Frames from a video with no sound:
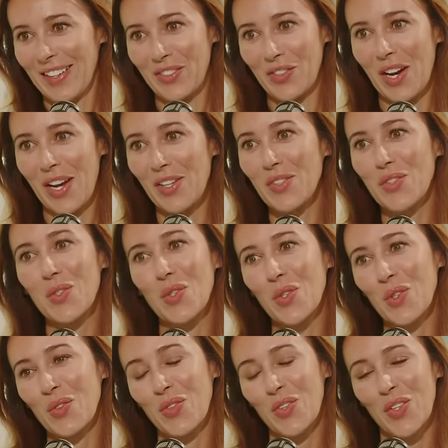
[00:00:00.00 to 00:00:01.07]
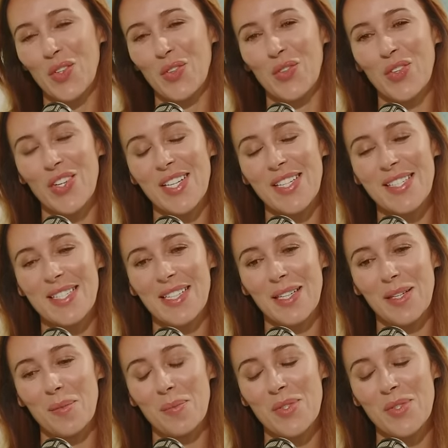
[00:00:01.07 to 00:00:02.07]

trying to look for his sleep.